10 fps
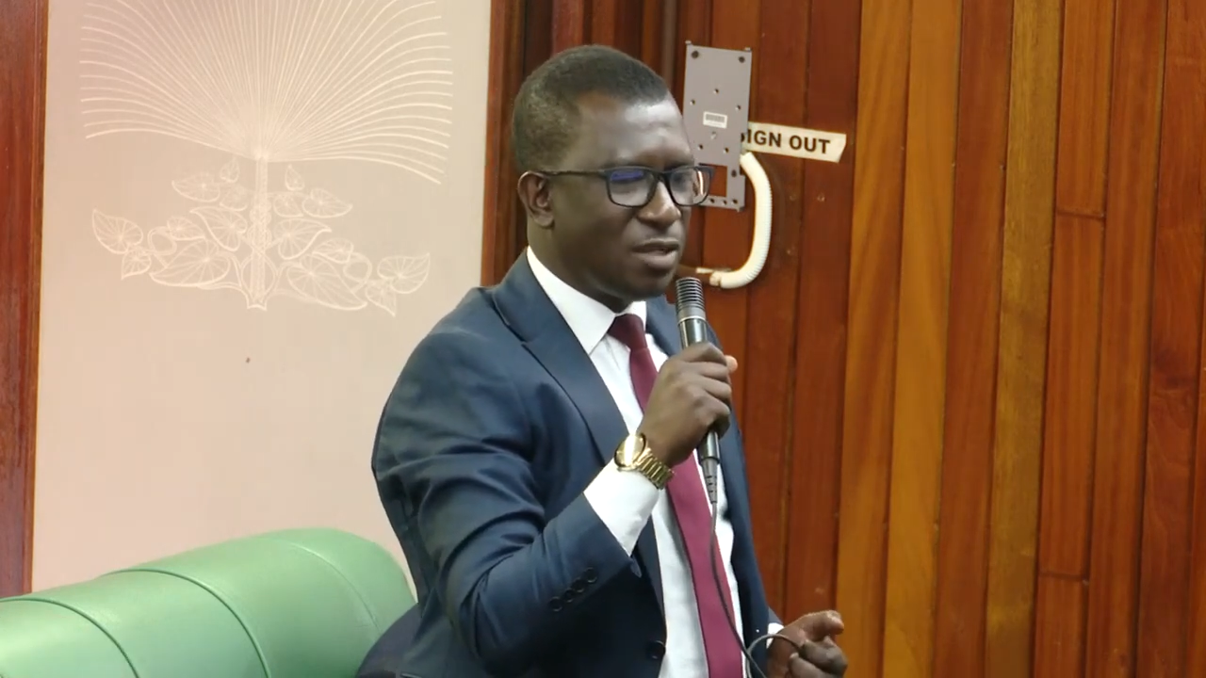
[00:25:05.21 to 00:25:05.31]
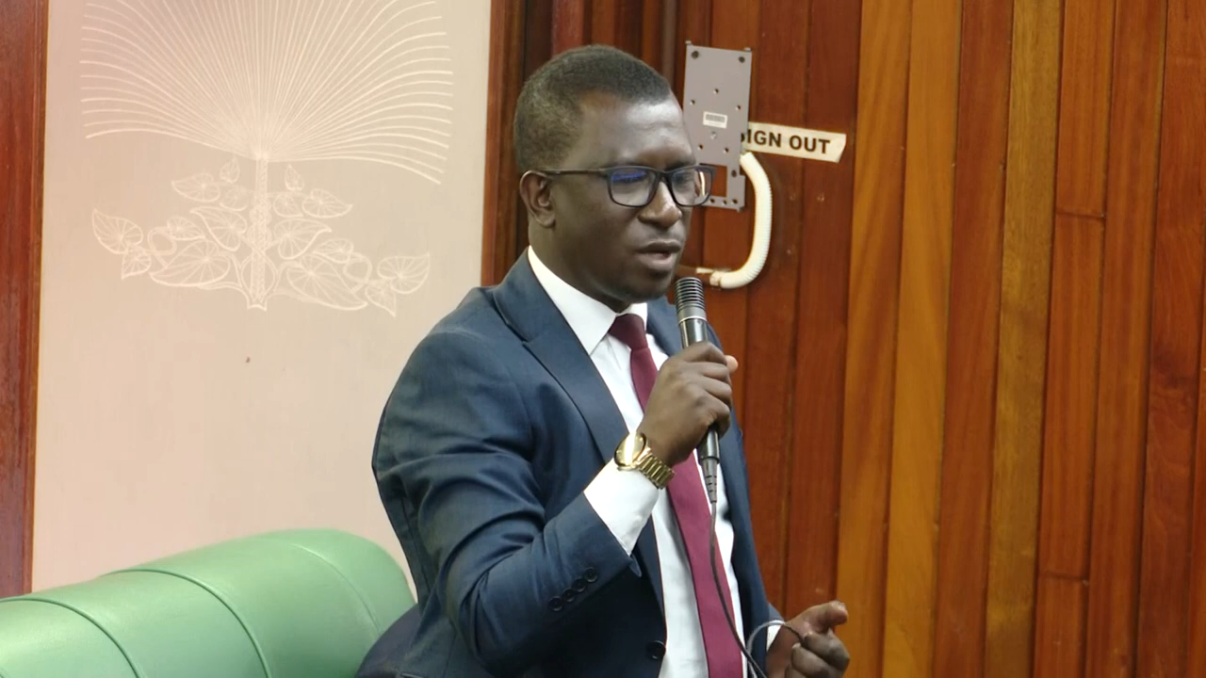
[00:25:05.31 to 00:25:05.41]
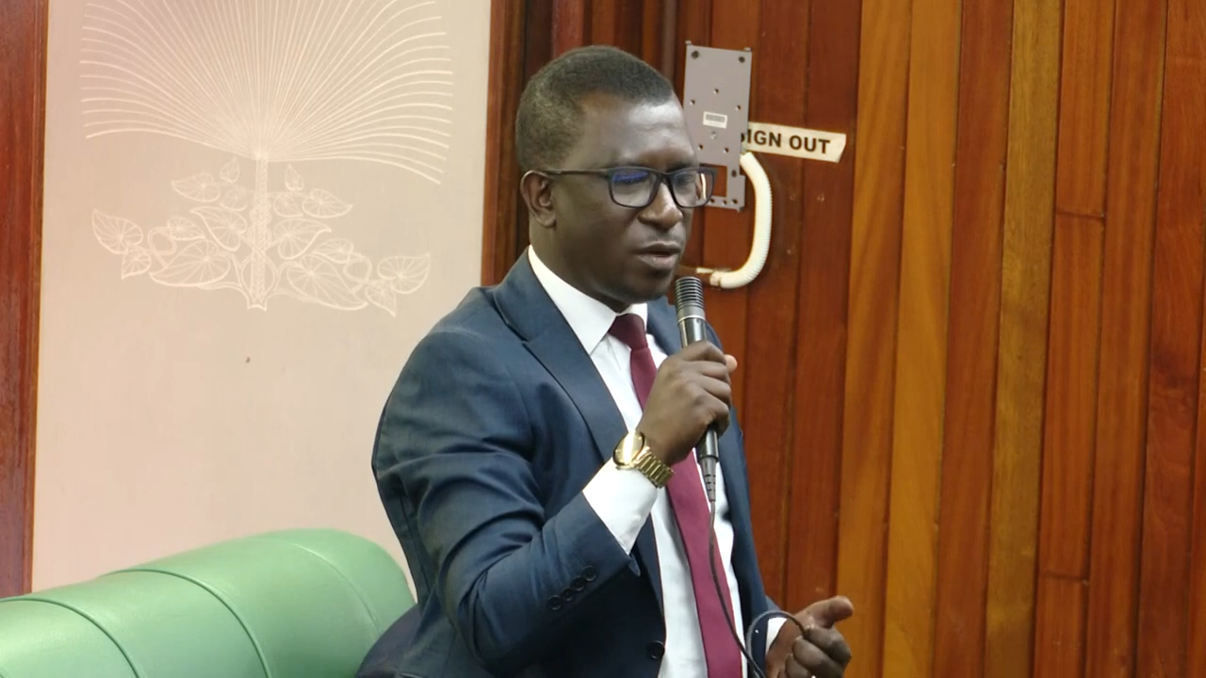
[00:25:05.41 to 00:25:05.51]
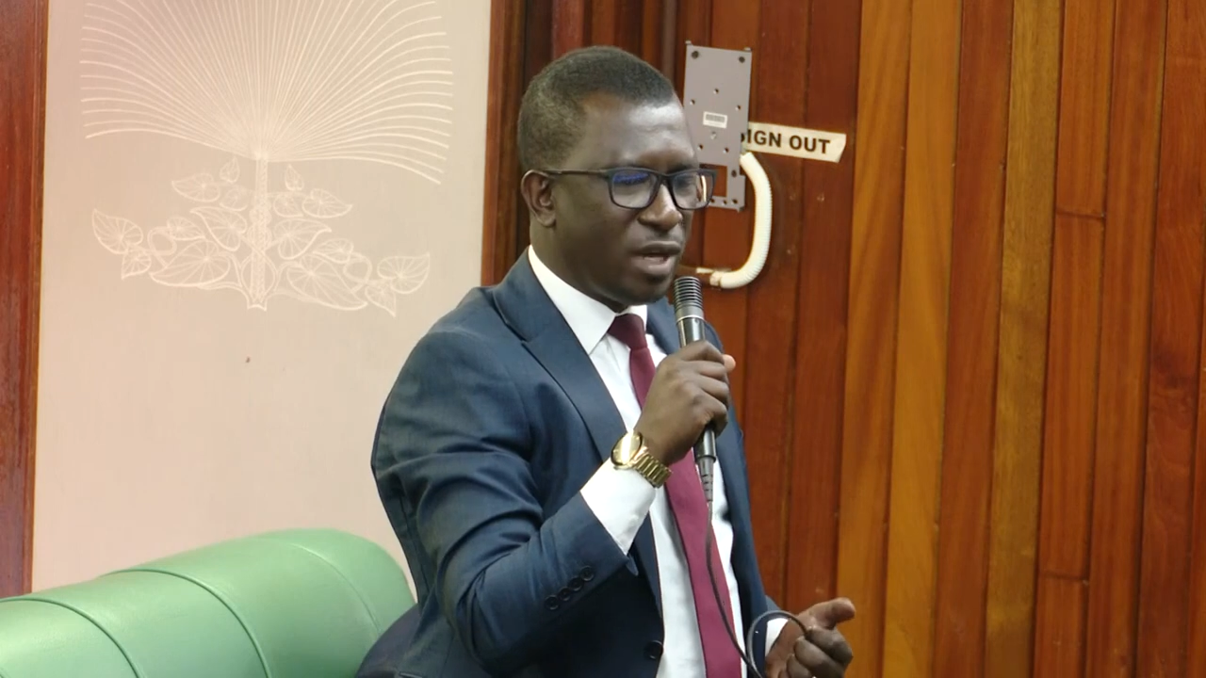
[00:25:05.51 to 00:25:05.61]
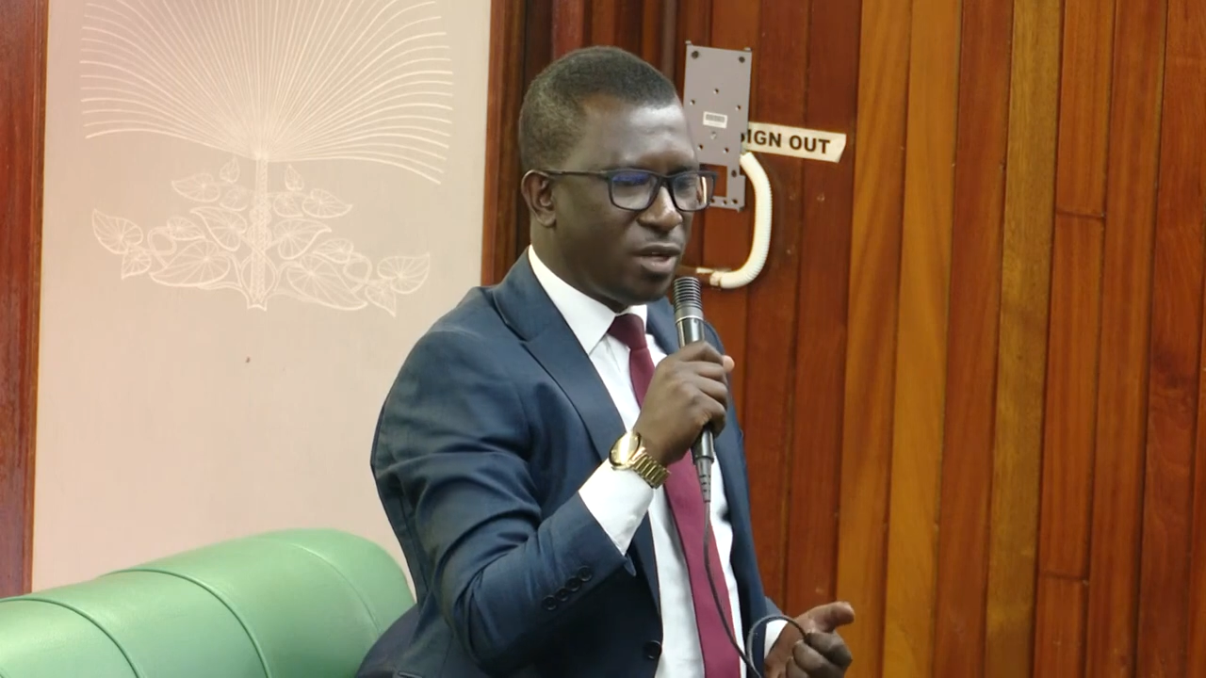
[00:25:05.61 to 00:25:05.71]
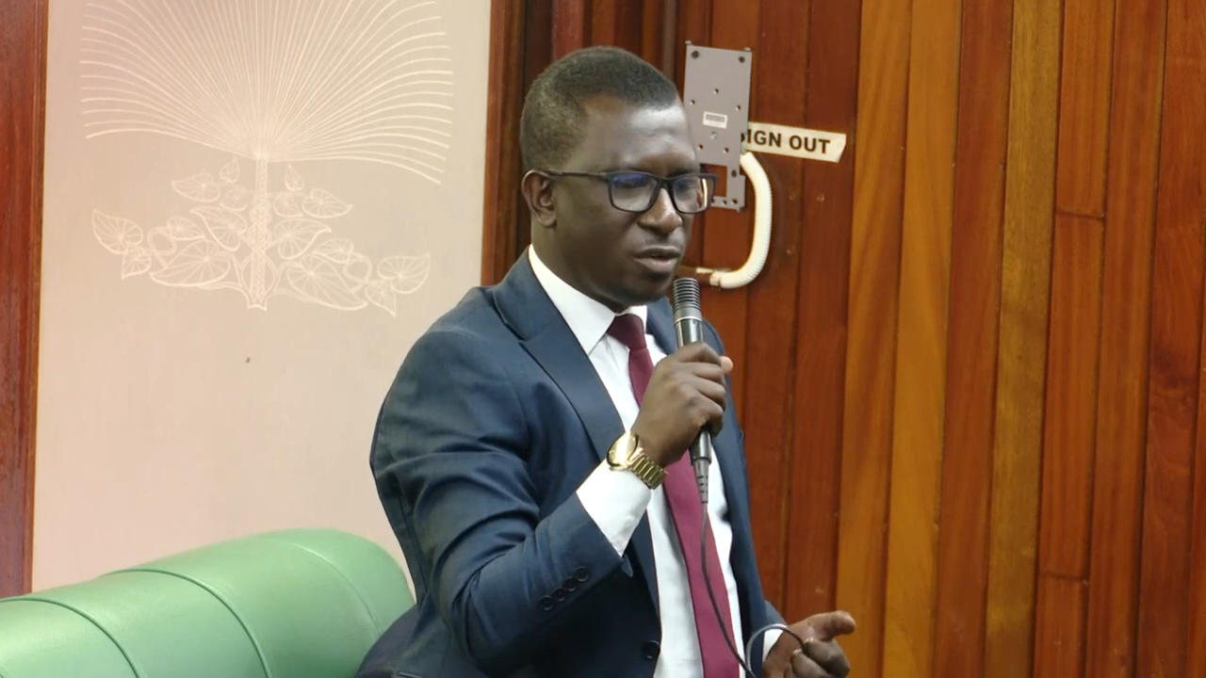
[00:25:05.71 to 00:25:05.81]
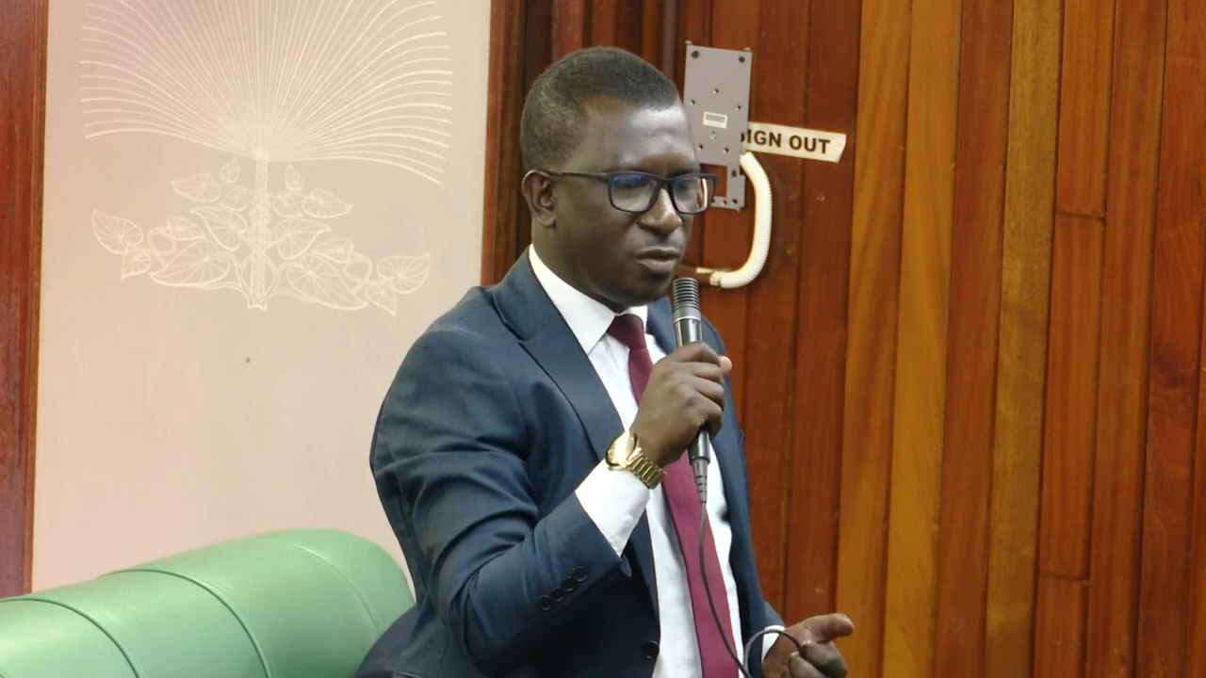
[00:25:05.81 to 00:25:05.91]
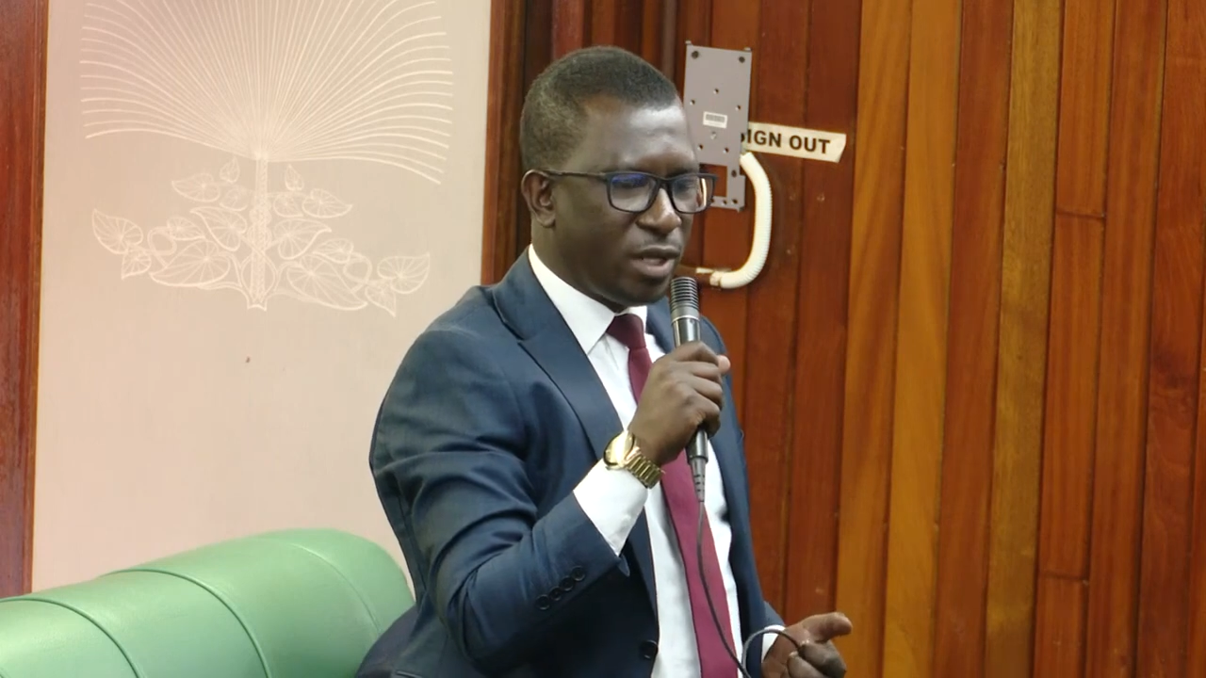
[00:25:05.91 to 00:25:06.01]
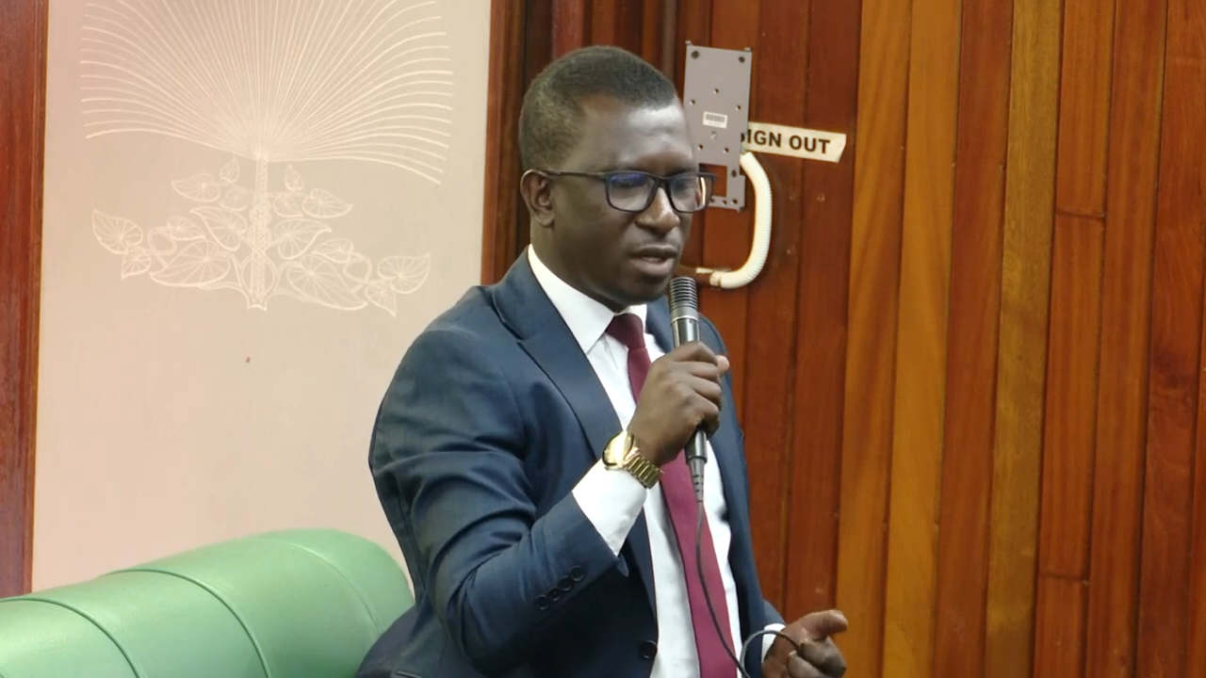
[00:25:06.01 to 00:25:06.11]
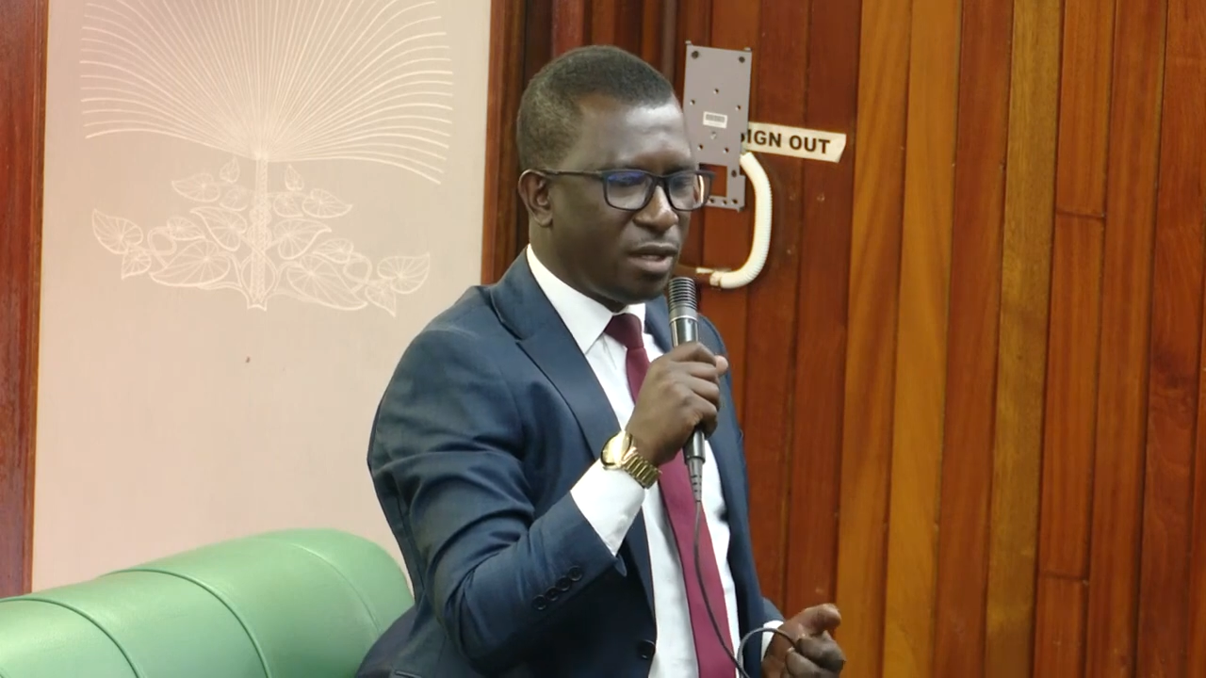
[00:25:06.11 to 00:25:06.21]
when you are
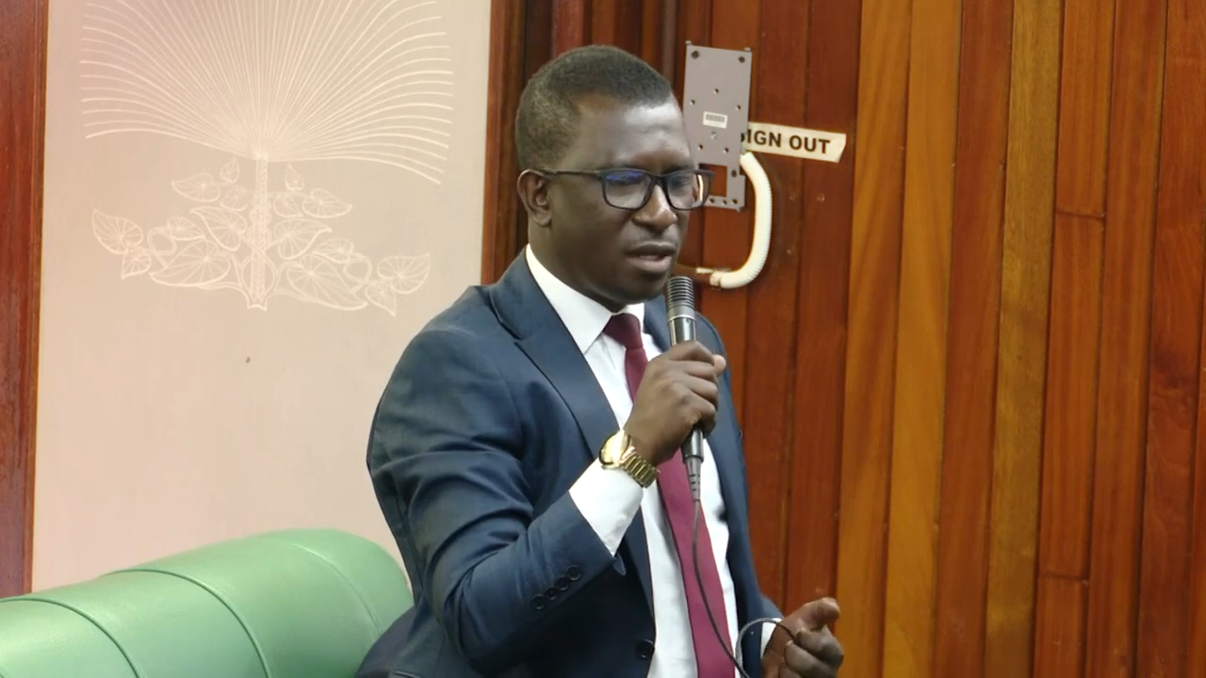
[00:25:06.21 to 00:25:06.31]
renewing